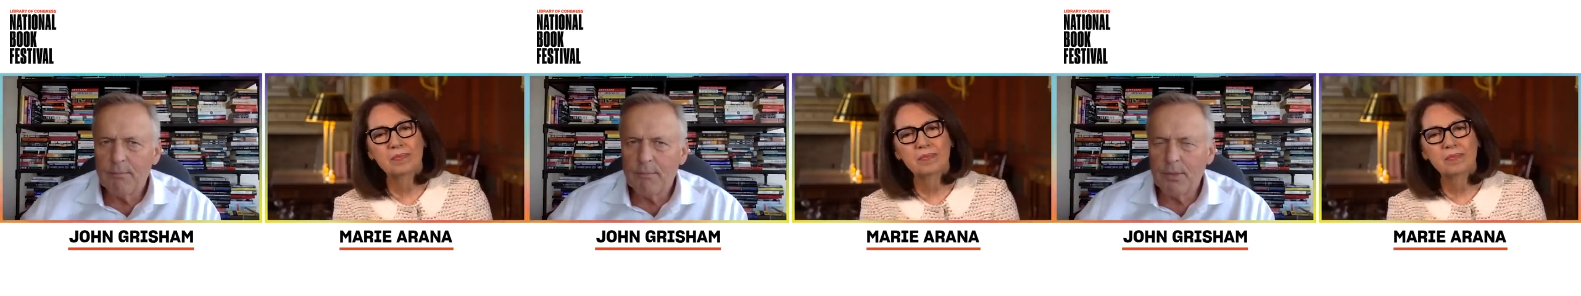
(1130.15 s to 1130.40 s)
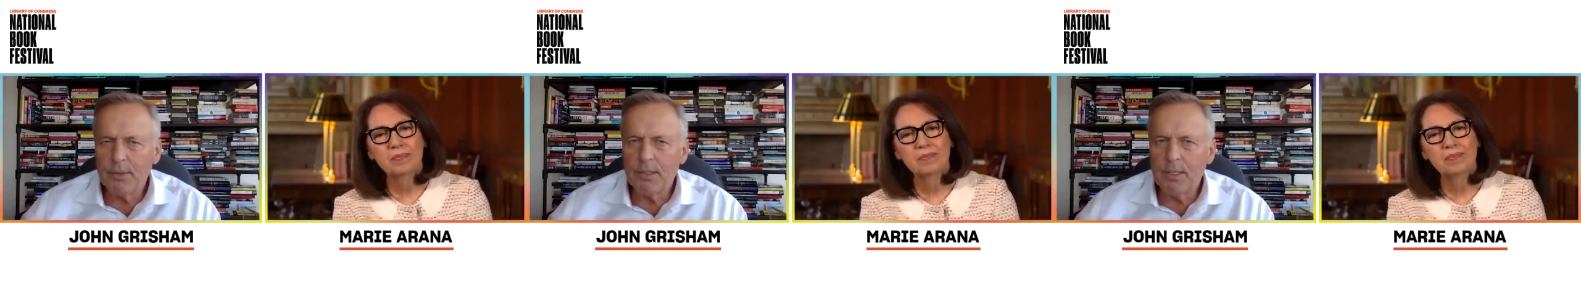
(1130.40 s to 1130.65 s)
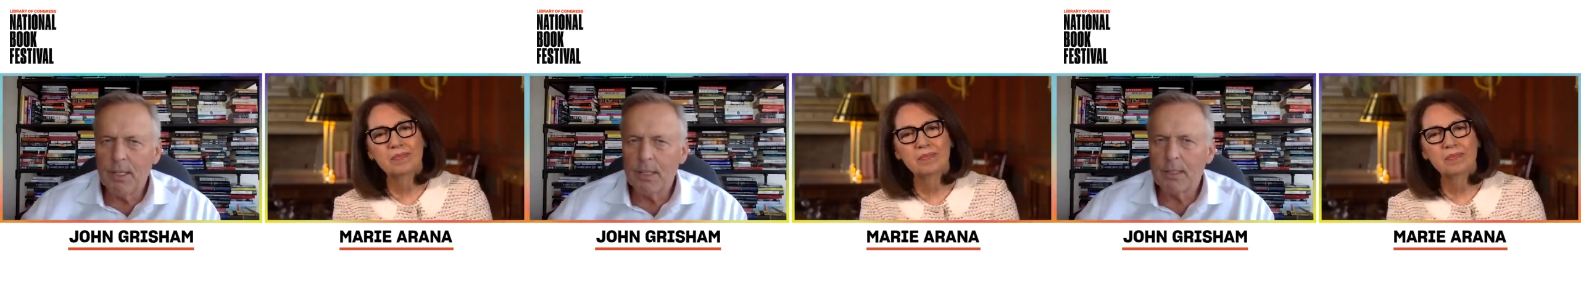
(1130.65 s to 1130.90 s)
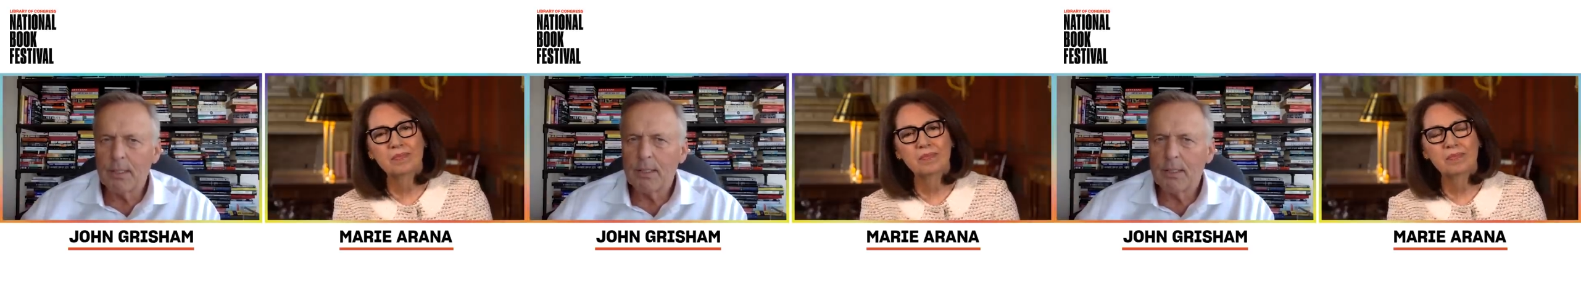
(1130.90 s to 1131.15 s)
Speaker 1: Do it again.
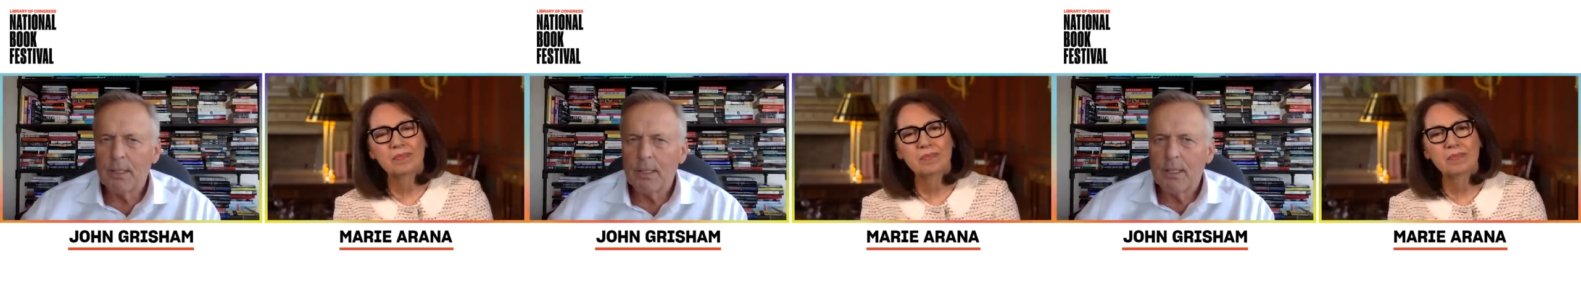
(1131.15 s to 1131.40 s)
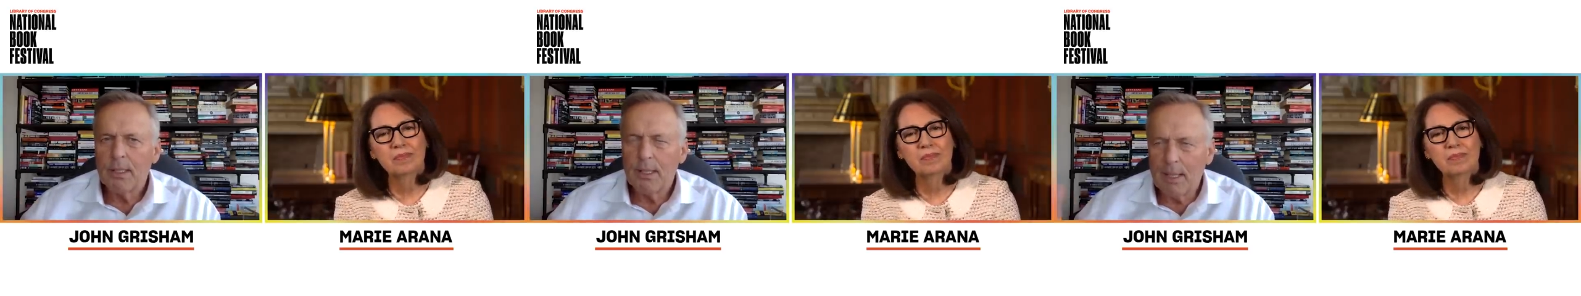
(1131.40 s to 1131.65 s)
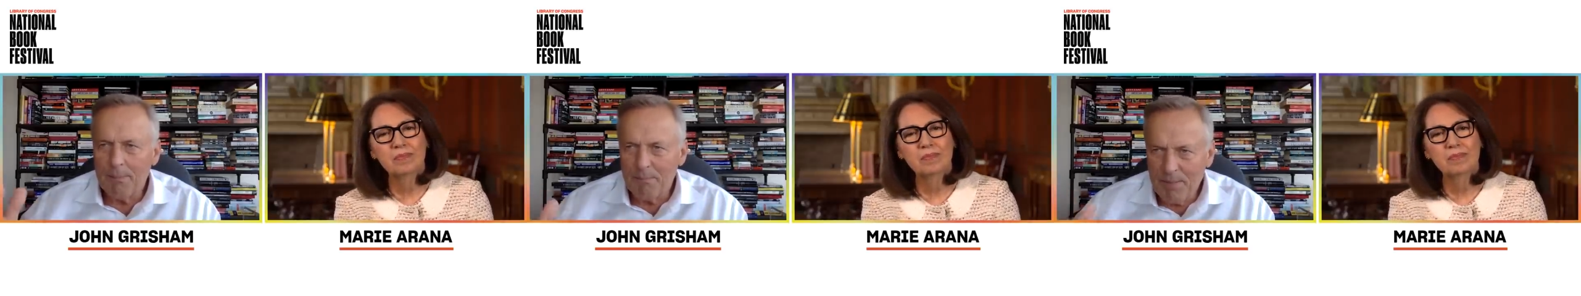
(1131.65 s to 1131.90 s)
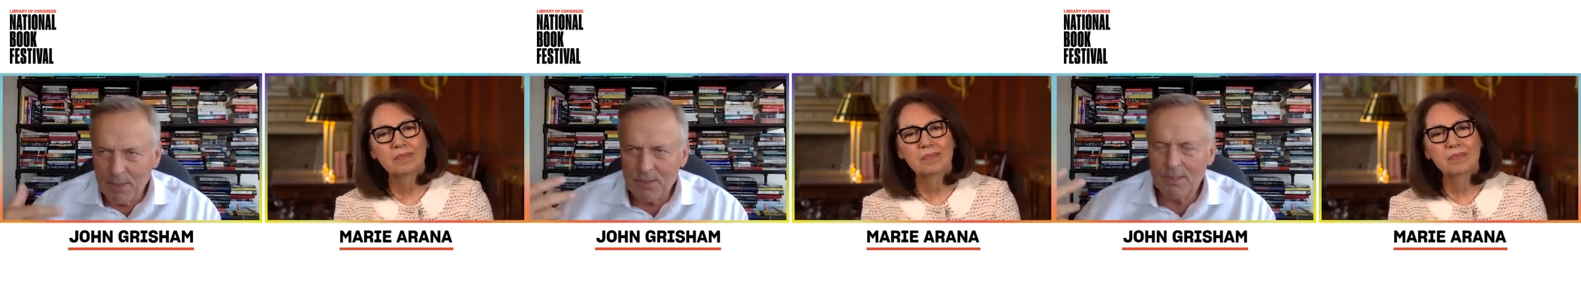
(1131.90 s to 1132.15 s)
And I
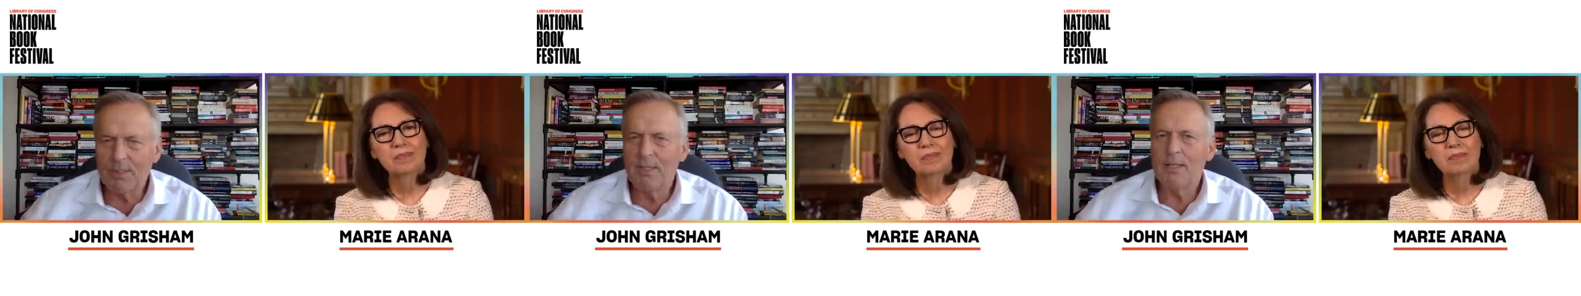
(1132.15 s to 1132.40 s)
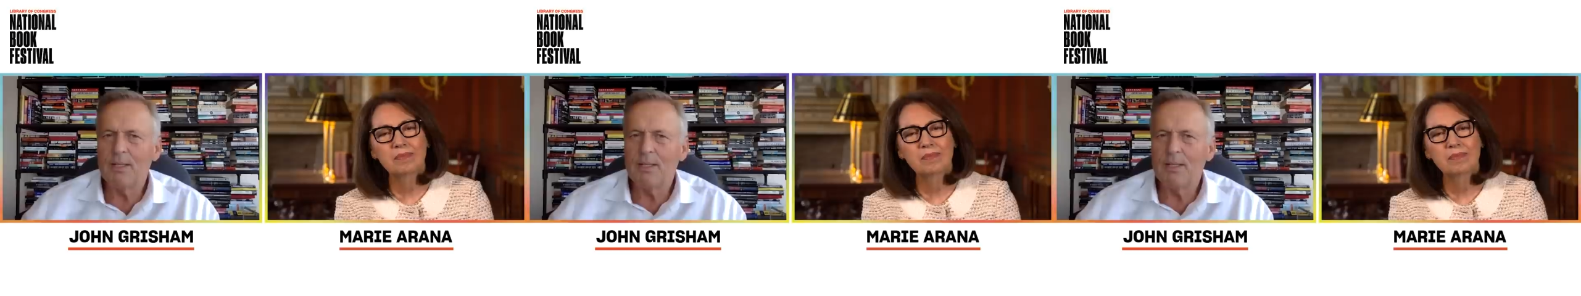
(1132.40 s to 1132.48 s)
pitched again. And